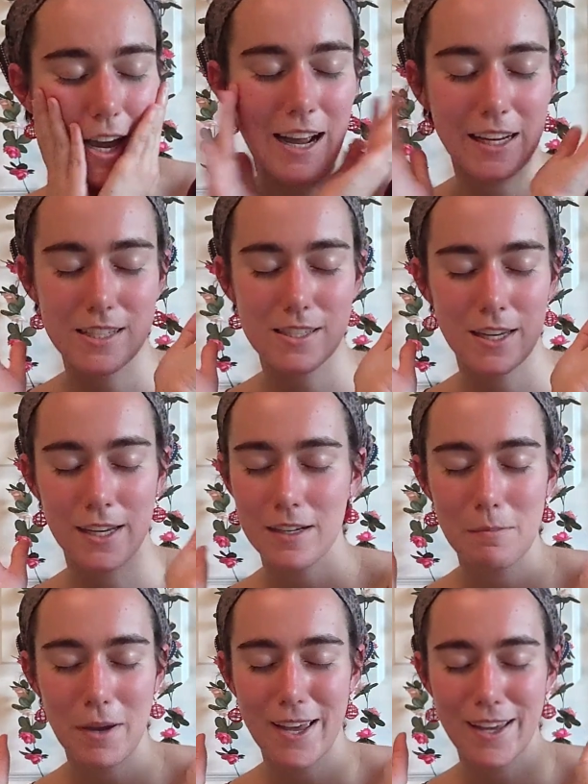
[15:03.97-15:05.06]
I can see it
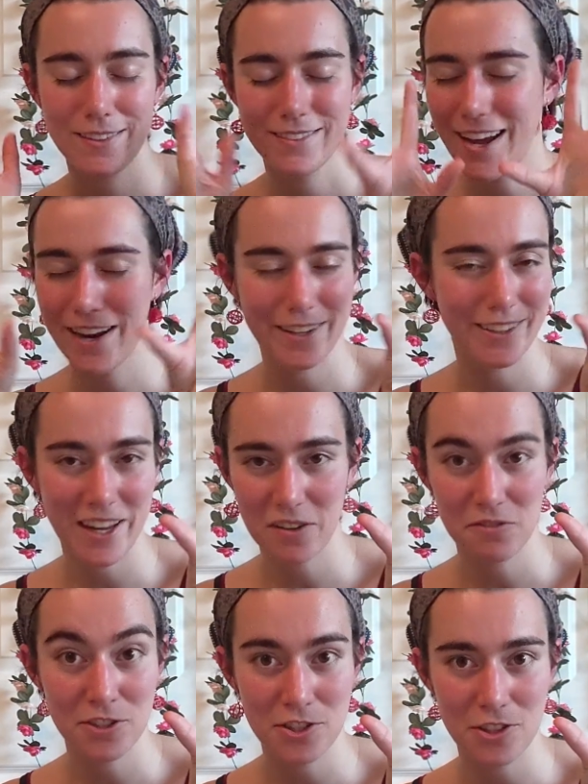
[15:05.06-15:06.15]
in my head. I can like
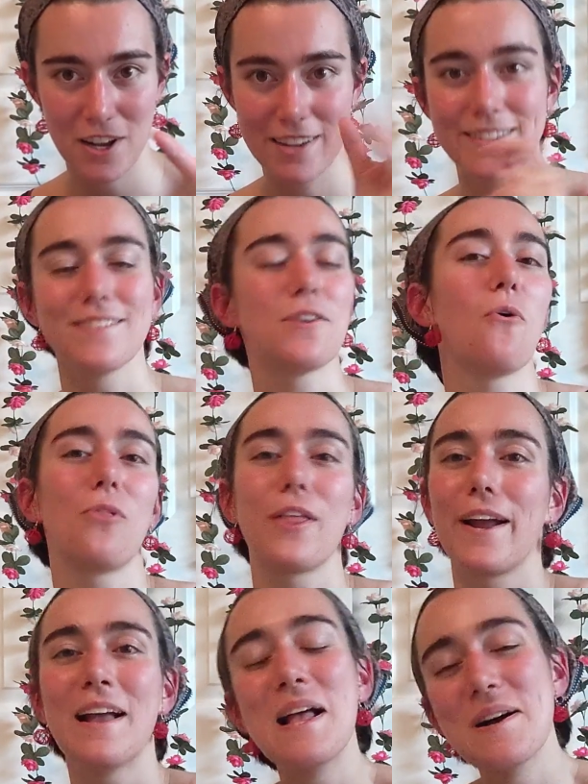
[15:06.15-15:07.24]
visualize the whole
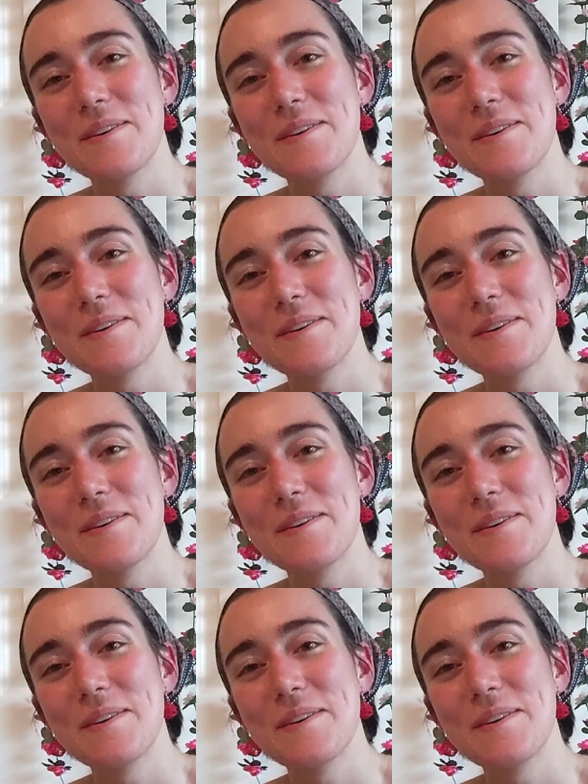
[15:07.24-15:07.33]
thing.